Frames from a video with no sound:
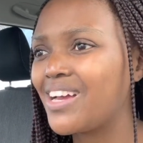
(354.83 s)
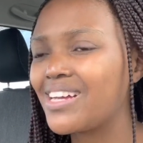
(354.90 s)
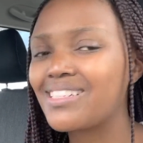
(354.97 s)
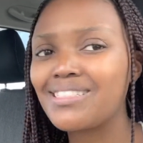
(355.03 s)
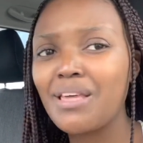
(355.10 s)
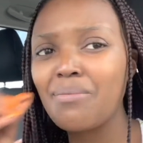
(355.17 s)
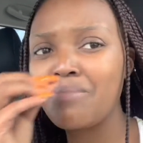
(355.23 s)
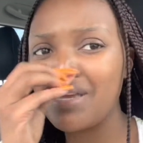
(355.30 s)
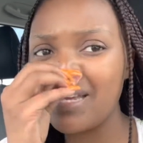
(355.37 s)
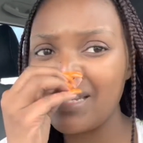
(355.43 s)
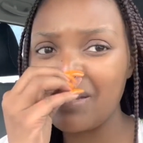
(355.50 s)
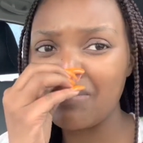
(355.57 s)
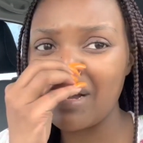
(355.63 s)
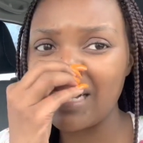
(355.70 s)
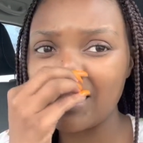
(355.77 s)

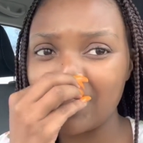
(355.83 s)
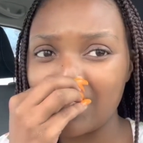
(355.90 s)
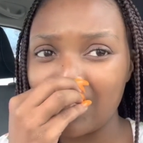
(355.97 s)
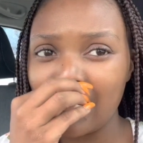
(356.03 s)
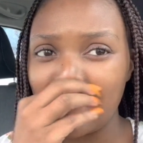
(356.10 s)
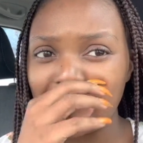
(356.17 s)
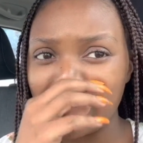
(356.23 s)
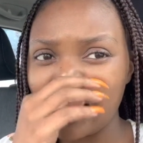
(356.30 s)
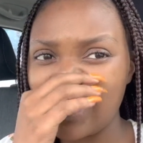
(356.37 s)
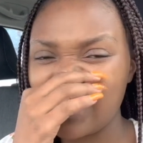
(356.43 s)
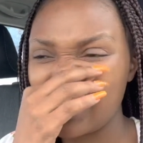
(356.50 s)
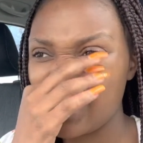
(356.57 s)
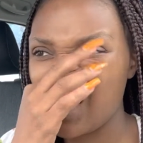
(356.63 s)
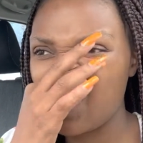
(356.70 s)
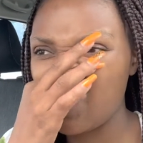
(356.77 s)
manj i think
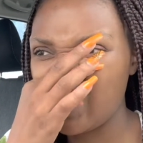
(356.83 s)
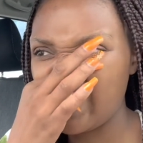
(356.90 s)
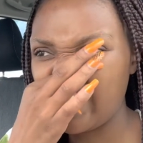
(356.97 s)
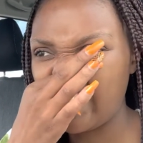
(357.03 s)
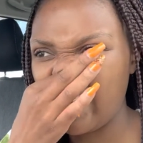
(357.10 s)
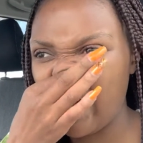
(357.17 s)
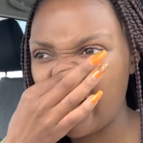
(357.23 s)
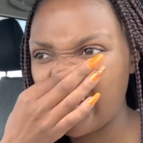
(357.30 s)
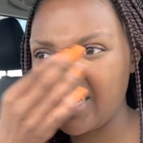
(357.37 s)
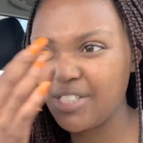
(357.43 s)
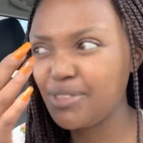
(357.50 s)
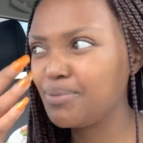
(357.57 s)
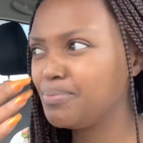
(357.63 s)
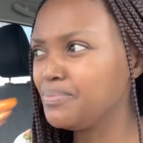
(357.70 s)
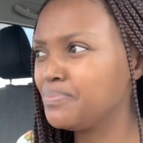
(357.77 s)
it's like one o'clock
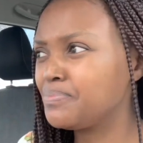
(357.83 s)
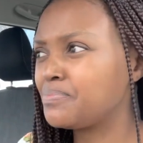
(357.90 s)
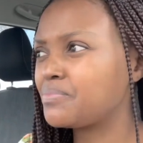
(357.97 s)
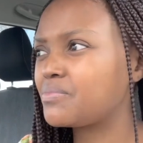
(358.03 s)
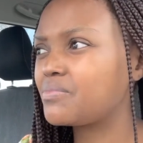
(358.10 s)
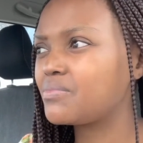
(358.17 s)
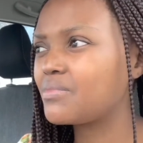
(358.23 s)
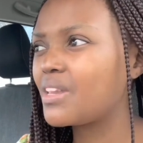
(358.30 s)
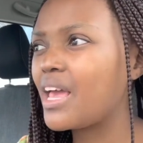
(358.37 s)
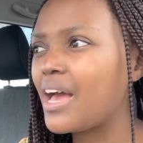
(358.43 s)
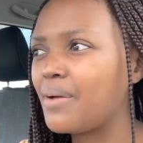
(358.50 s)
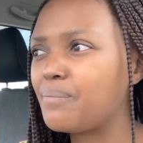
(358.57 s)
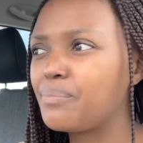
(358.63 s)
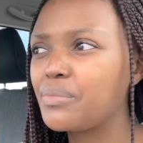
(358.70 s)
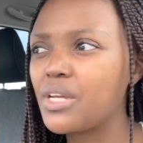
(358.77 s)

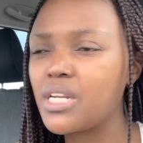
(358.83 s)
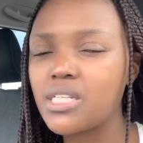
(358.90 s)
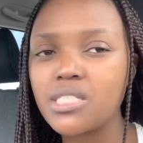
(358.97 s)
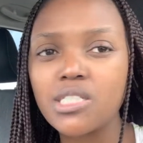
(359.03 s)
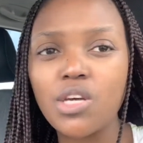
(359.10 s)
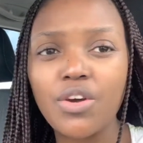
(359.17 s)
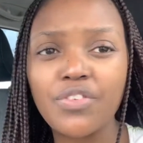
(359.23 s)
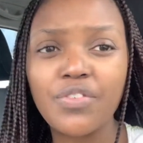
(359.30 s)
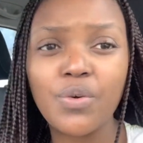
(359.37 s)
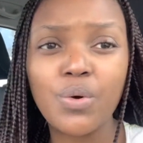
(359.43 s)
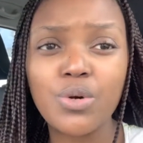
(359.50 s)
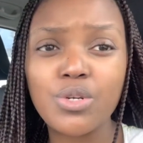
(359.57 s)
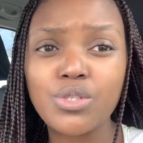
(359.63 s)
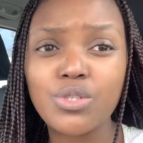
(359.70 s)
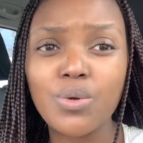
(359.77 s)
yeah it is going for
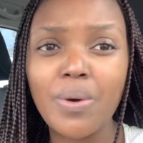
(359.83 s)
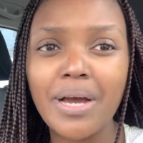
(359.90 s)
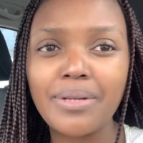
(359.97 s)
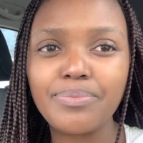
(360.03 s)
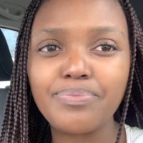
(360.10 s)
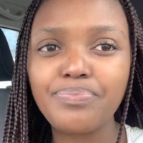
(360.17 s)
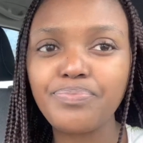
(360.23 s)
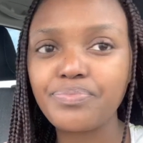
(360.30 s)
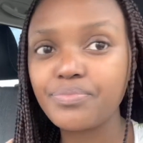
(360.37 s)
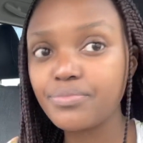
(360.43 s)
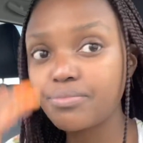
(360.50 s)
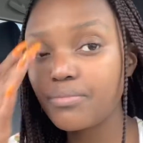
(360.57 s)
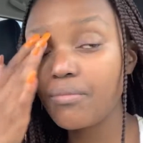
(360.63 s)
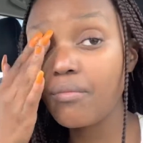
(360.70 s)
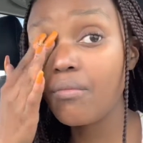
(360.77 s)
quarter to one
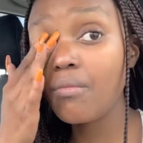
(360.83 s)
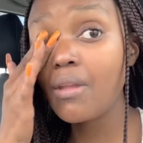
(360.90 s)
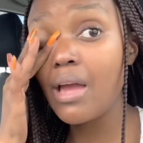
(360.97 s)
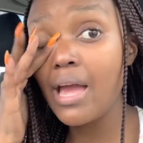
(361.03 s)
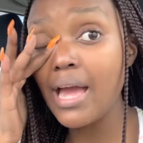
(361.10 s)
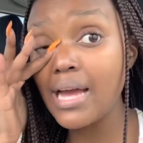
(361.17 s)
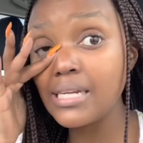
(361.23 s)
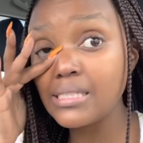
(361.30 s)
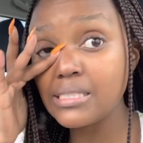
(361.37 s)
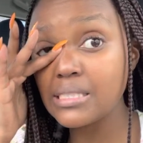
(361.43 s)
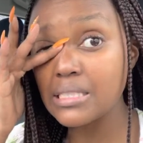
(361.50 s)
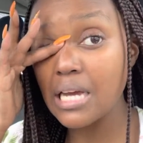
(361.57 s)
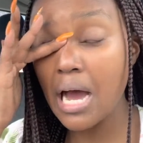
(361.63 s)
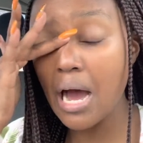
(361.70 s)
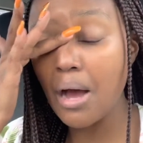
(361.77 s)

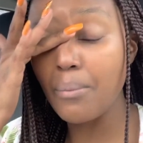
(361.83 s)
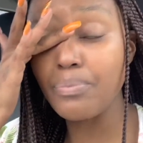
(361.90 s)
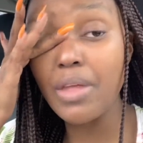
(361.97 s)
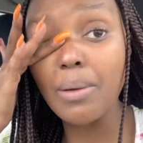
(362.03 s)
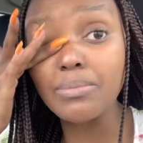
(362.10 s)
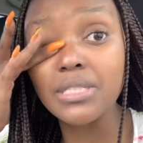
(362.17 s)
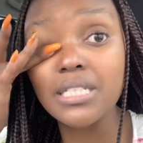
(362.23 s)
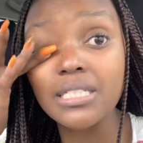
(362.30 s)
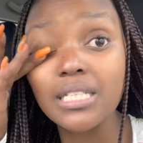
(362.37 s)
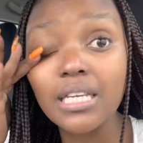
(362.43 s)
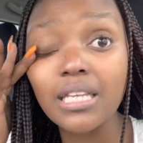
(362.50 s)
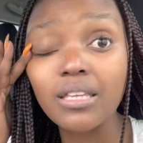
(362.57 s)
and um, i'm sitting in